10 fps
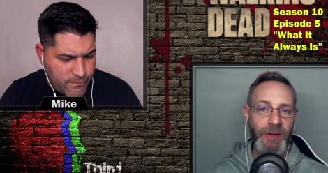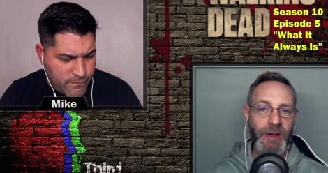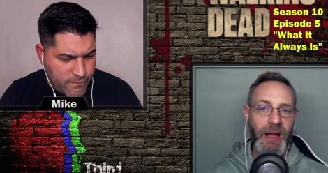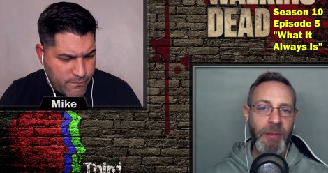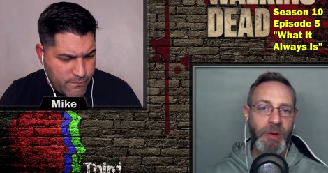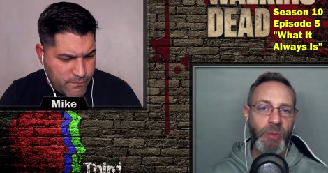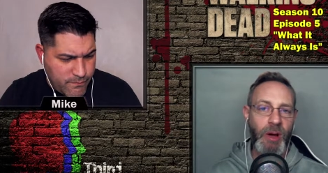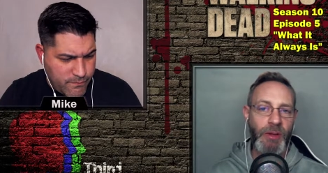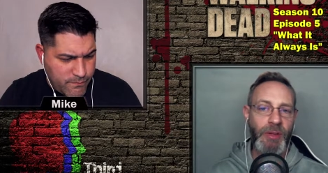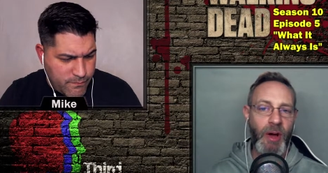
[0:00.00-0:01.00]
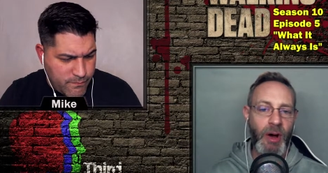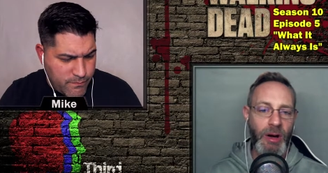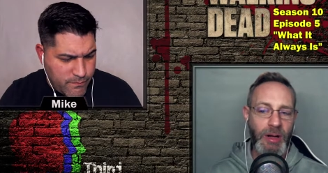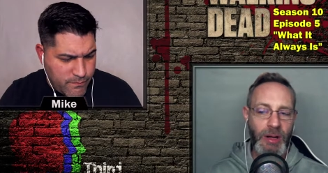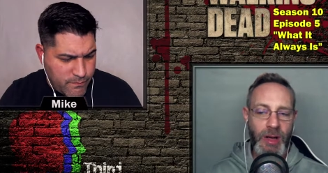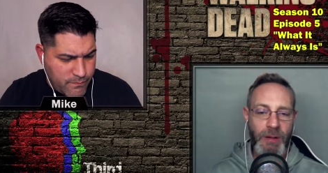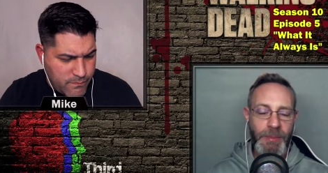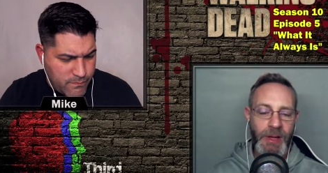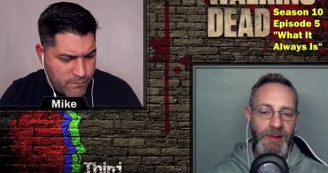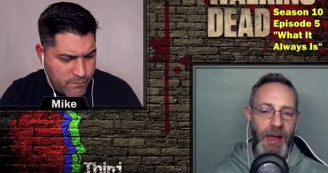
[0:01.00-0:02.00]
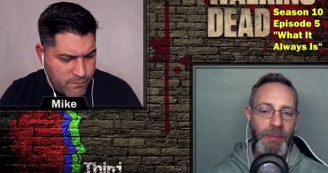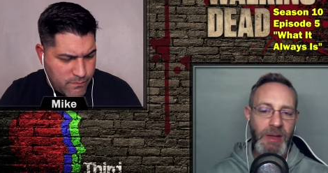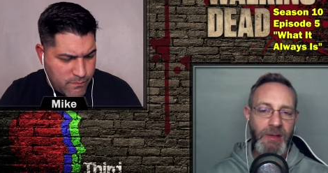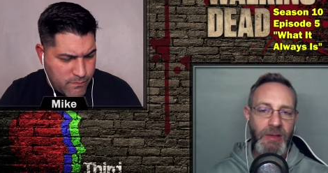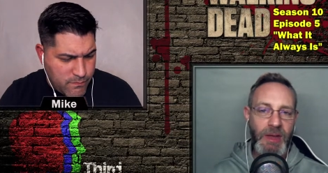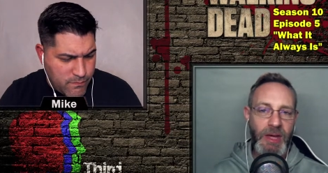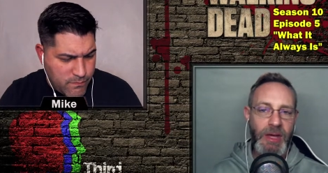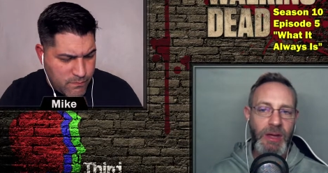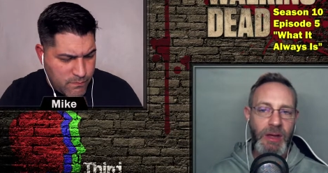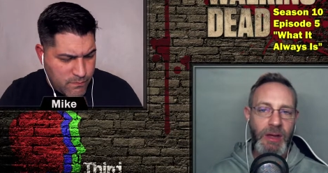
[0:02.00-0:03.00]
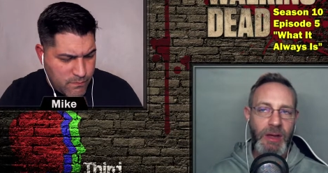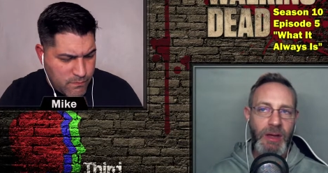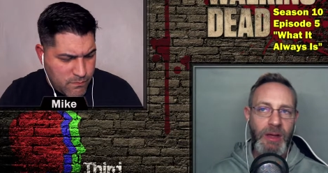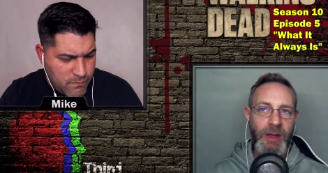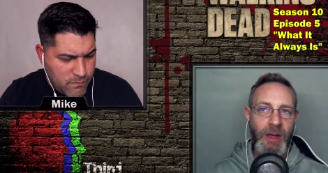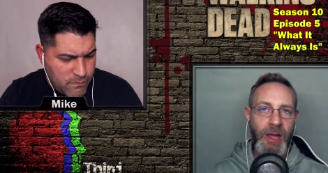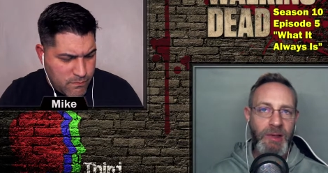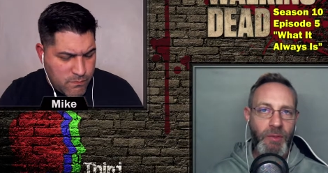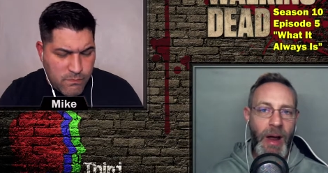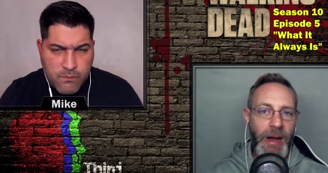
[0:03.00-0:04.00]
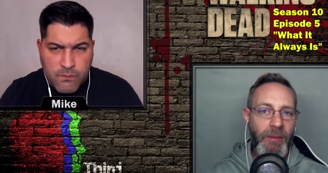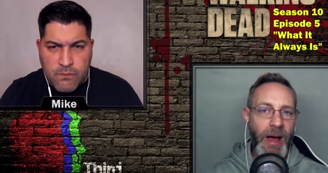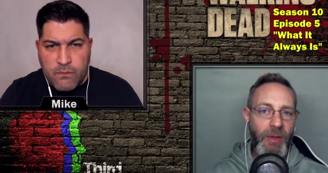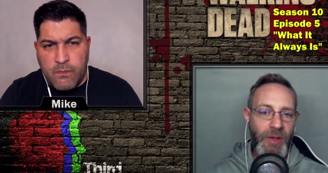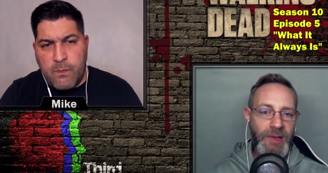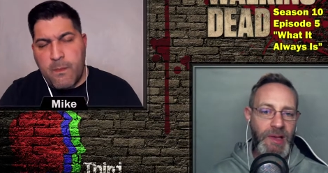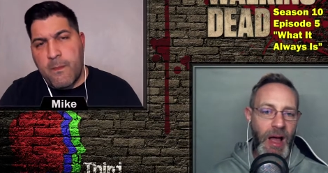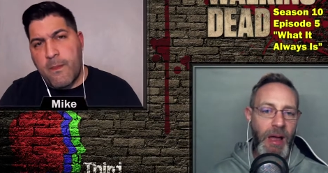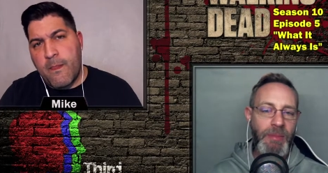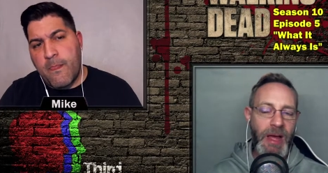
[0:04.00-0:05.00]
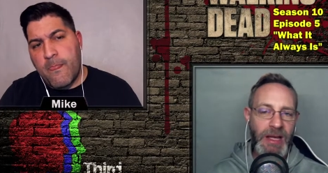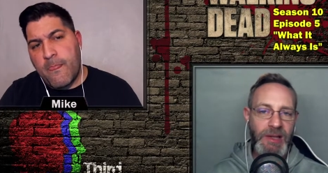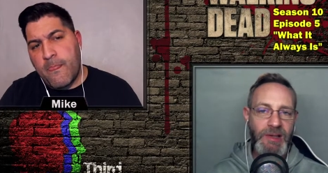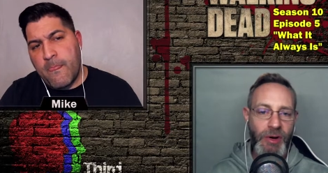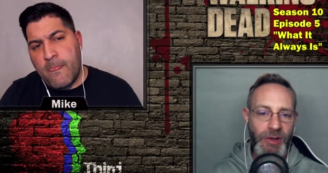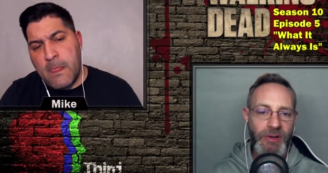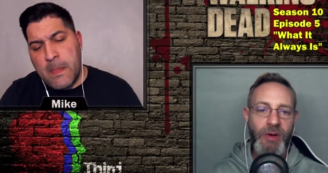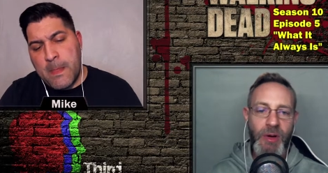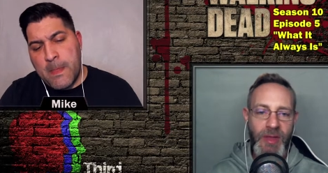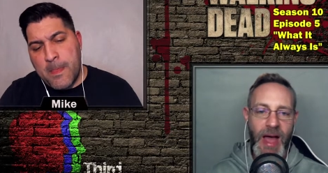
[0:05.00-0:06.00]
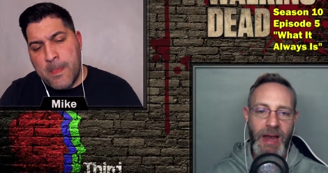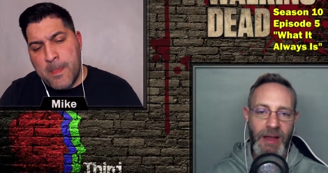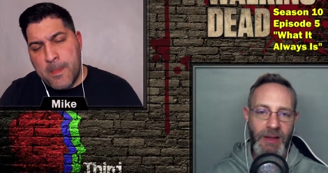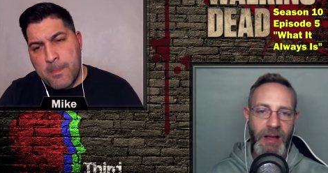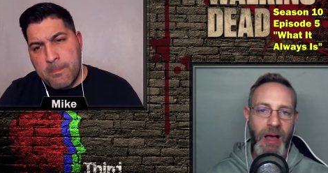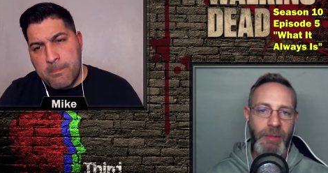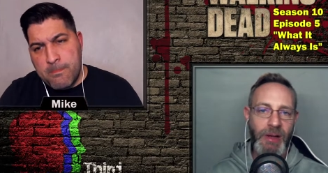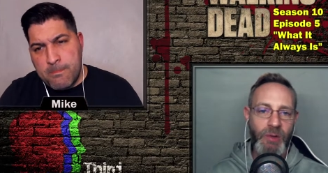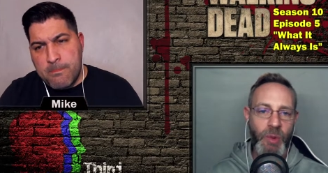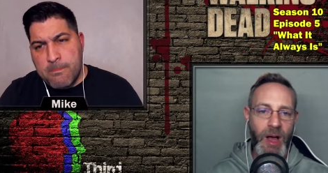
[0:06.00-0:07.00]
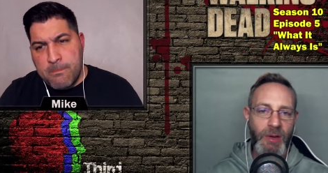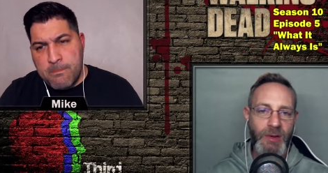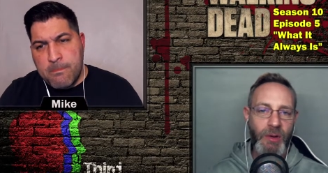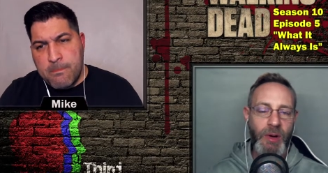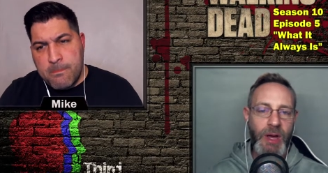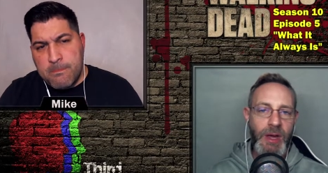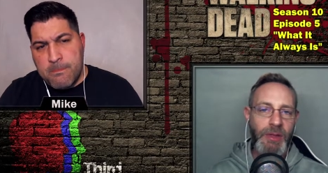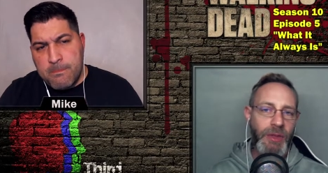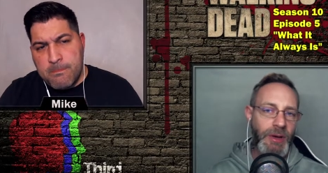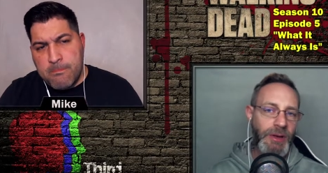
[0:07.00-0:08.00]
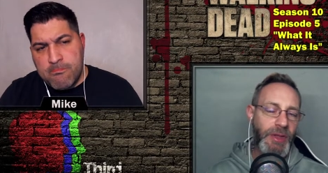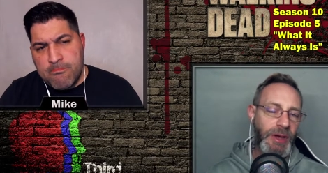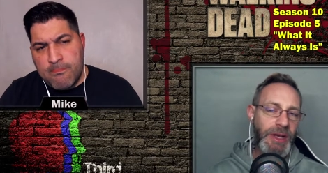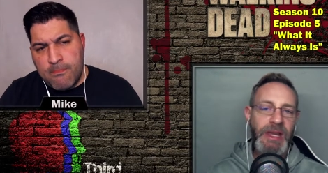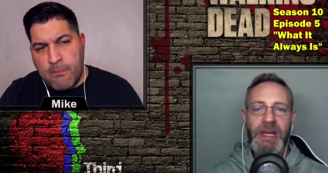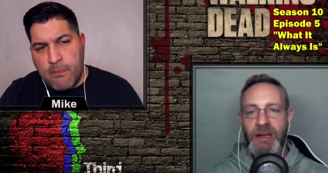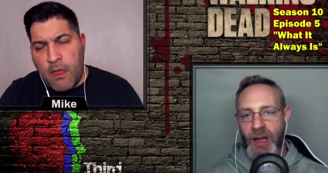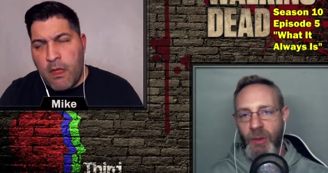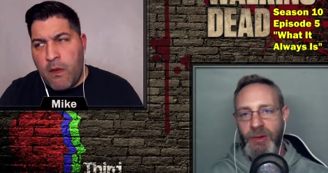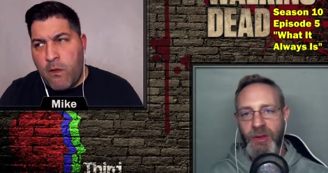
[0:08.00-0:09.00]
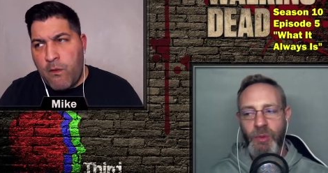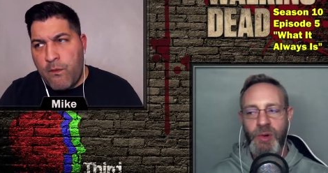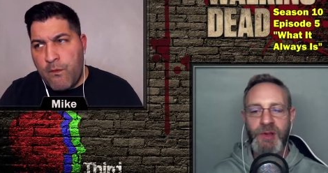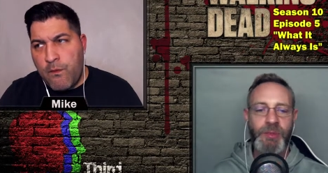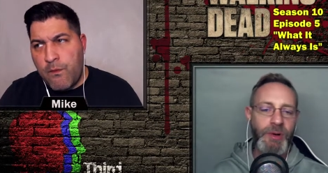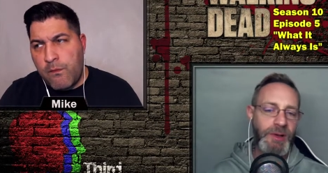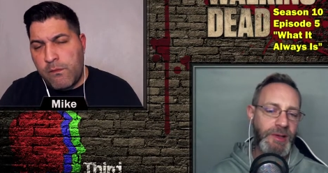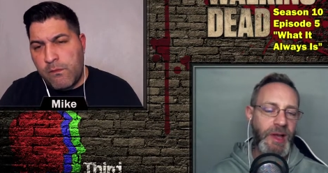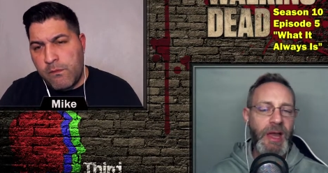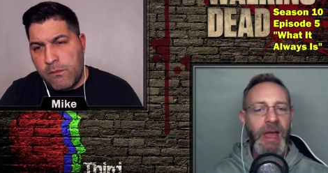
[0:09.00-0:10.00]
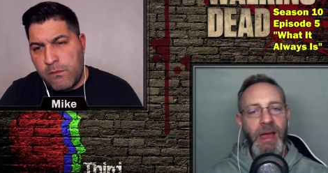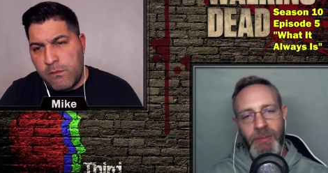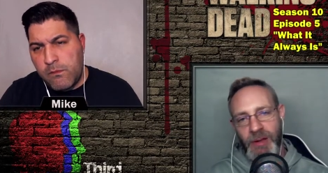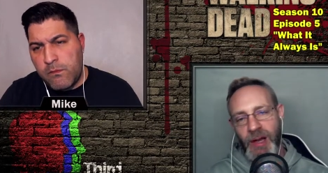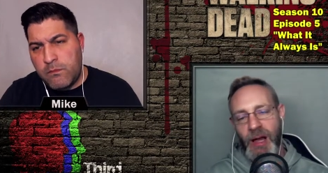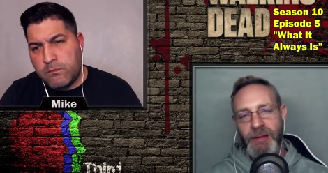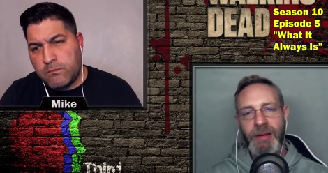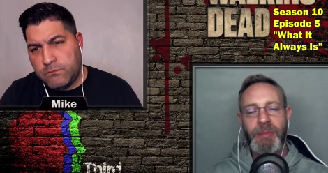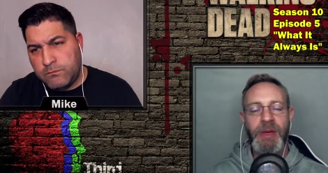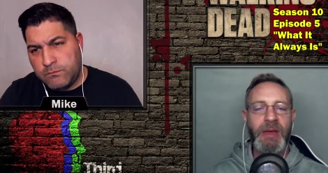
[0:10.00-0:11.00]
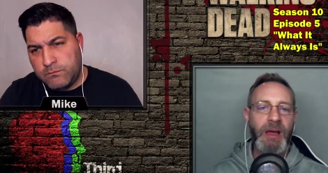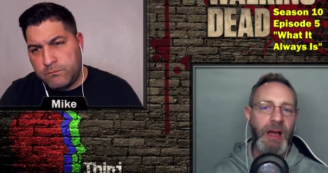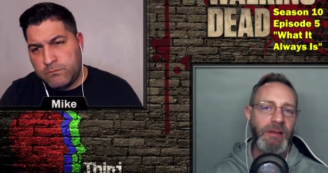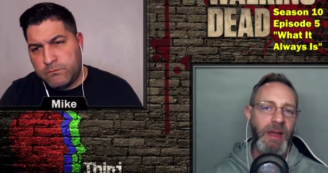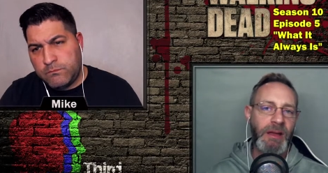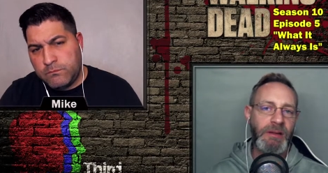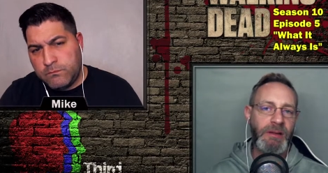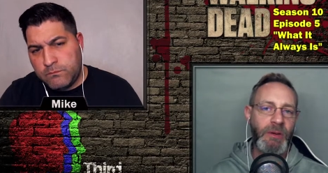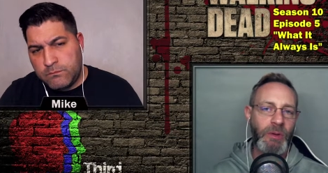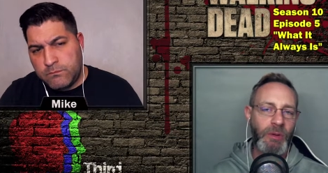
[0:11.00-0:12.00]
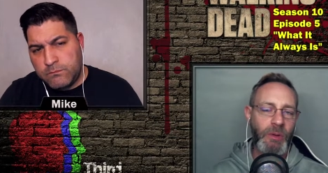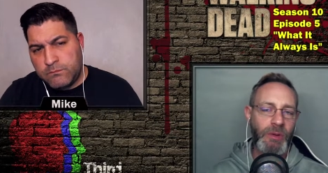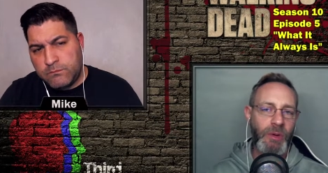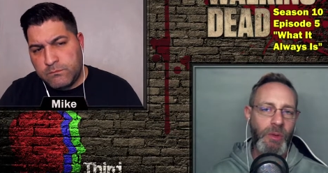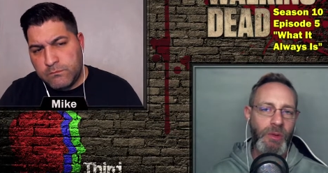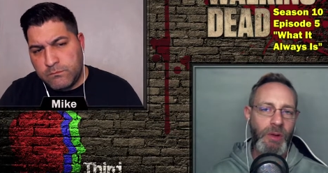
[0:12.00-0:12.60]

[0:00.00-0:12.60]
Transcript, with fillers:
Speaker 1: the Commonwealth arc because that means the it's right around this time that he started doing that in the comic as well. So the, the Negan going to the Whispers, him being contacted or, or, or